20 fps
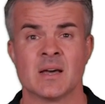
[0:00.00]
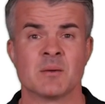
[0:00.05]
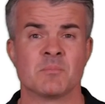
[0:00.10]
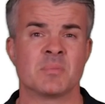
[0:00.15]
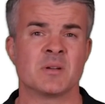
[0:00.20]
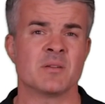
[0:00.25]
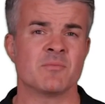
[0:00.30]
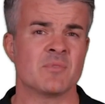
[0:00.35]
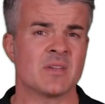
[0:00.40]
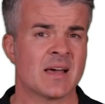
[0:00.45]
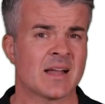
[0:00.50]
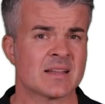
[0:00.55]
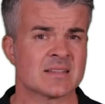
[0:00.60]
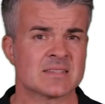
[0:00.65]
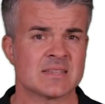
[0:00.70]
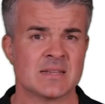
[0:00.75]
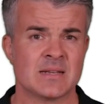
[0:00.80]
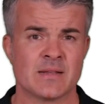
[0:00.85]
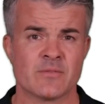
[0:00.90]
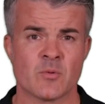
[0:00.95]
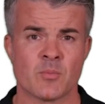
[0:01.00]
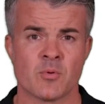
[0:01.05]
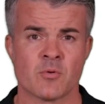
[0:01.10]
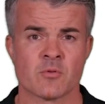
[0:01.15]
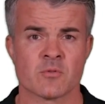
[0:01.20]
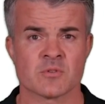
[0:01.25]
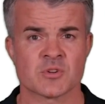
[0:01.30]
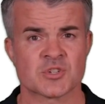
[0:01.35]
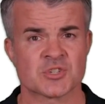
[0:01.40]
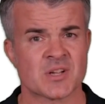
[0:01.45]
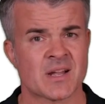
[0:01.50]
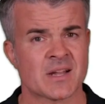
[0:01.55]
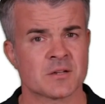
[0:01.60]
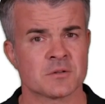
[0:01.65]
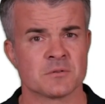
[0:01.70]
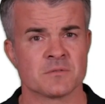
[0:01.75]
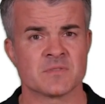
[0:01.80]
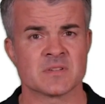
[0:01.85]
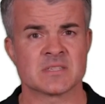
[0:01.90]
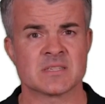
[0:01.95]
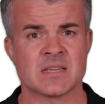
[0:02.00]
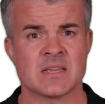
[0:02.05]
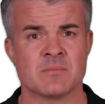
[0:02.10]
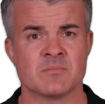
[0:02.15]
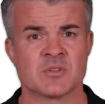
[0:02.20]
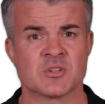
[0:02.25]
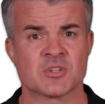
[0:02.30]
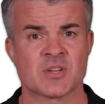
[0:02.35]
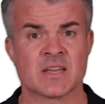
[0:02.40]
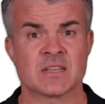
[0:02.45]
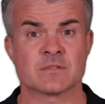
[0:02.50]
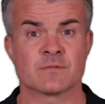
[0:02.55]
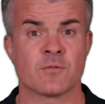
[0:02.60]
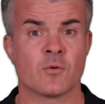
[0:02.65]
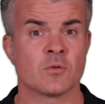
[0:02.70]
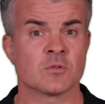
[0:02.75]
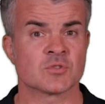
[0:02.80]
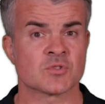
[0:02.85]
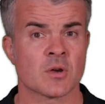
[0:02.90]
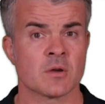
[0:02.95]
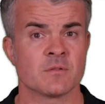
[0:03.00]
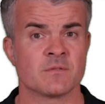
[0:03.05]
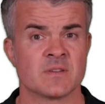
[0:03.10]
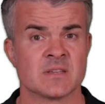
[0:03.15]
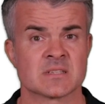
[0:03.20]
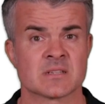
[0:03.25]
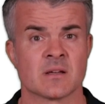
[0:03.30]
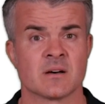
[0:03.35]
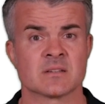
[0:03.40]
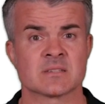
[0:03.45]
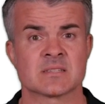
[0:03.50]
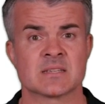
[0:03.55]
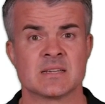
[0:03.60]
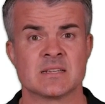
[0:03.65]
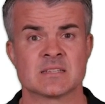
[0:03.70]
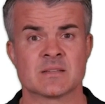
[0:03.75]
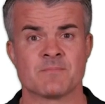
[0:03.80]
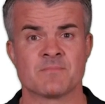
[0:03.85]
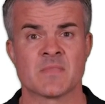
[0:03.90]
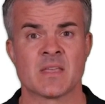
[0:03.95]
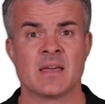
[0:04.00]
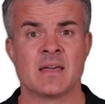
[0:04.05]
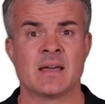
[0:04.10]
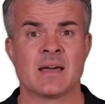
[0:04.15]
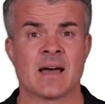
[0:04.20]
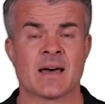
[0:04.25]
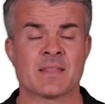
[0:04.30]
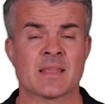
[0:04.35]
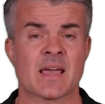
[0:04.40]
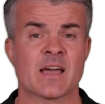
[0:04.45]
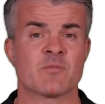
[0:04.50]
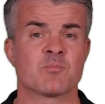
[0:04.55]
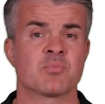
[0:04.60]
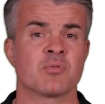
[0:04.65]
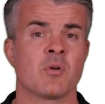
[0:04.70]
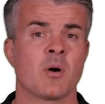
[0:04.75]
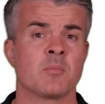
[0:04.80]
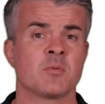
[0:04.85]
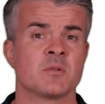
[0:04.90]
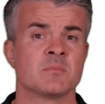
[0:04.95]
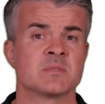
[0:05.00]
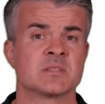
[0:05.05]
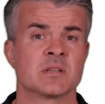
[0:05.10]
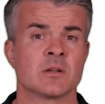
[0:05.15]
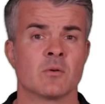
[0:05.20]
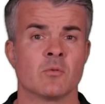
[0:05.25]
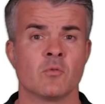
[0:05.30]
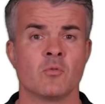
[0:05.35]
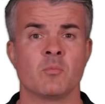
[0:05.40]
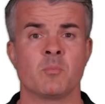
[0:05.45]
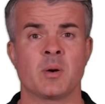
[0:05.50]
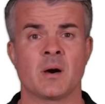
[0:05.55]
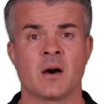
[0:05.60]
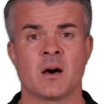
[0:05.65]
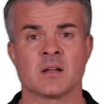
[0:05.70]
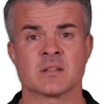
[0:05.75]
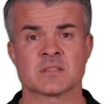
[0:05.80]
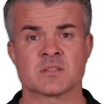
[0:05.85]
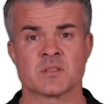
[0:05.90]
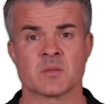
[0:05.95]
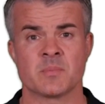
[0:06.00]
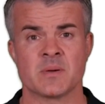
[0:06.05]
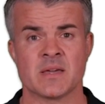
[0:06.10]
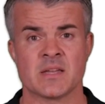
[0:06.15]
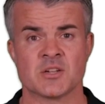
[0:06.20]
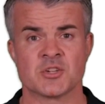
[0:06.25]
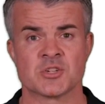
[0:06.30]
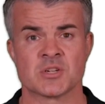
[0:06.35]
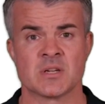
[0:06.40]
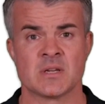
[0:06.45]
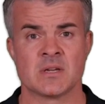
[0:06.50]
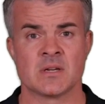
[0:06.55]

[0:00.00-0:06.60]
but in reality Liverpool are a shadow of the team that chased 4 trophies last season, and they have problems in all parts of the pitch.